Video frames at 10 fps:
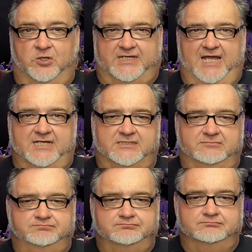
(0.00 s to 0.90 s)
looked at,
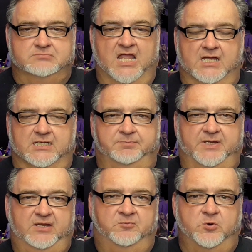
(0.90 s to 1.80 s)
the
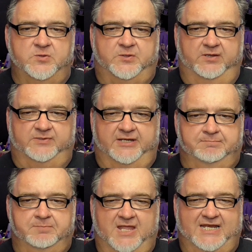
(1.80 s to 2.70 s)
B450
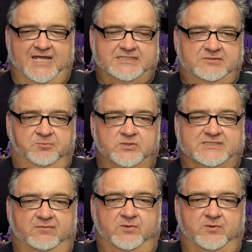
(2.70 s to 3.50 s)
and X470